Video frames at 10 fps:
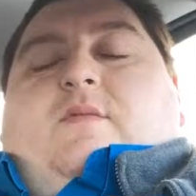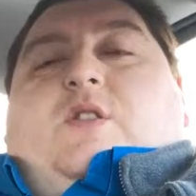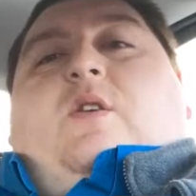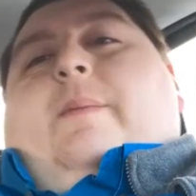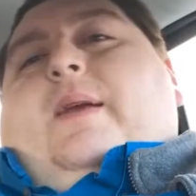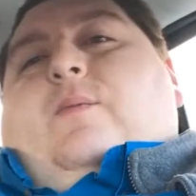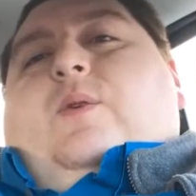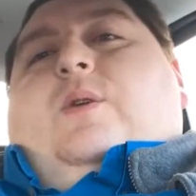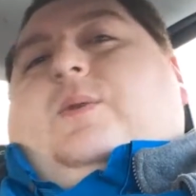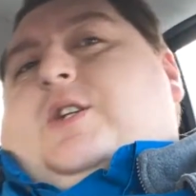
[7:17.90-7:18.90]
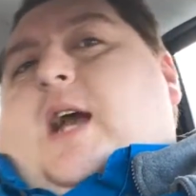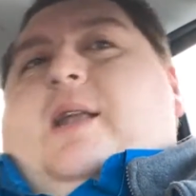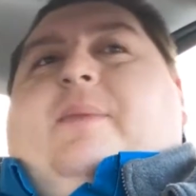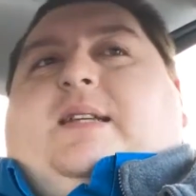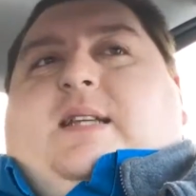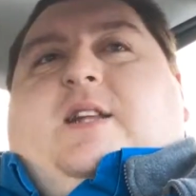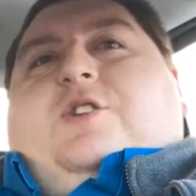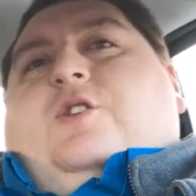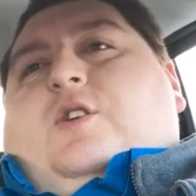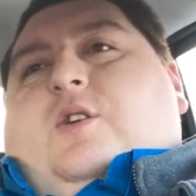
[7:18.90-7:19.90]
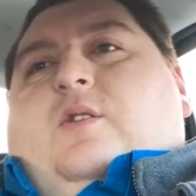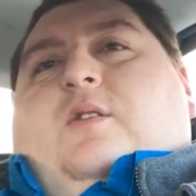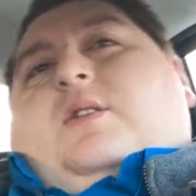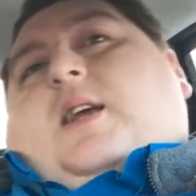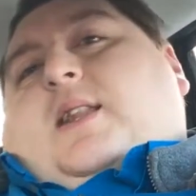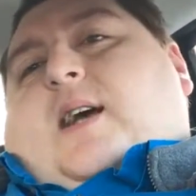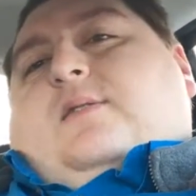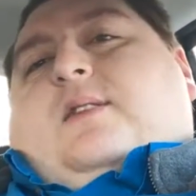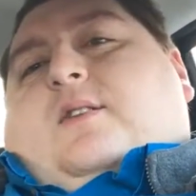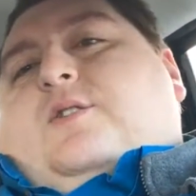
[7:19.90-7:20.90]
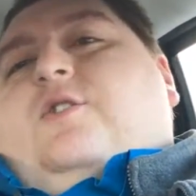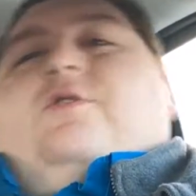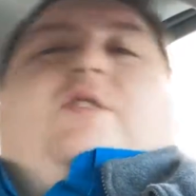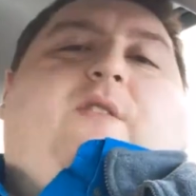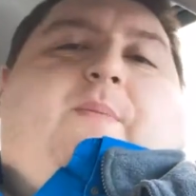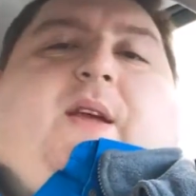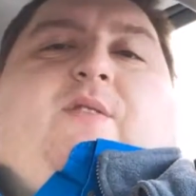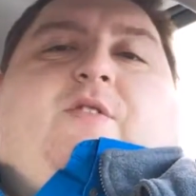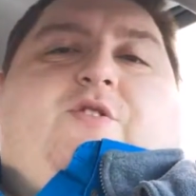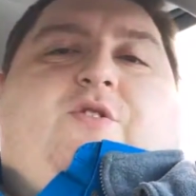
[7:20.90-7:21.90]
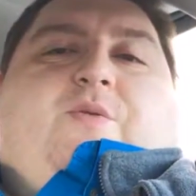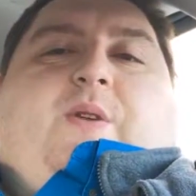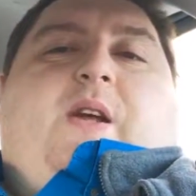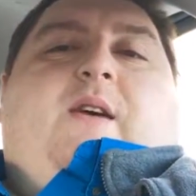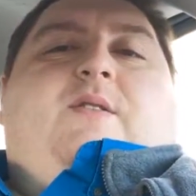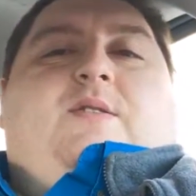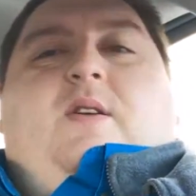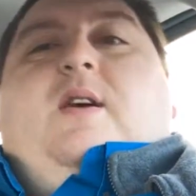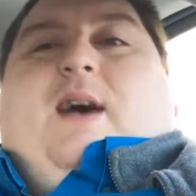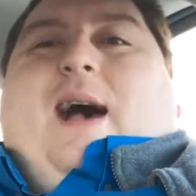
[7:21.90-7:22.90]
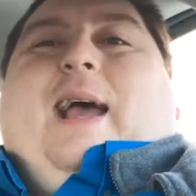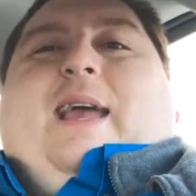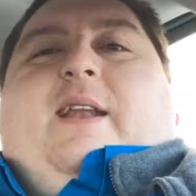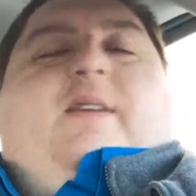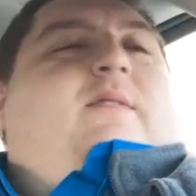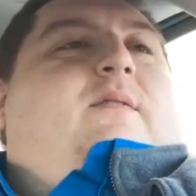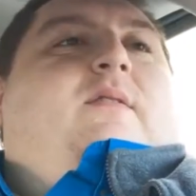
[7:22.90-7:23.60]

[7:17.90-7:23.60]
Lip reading: So I mean, which kind of makes sense. You $10,000 surgery, you're only paying $320. I get it.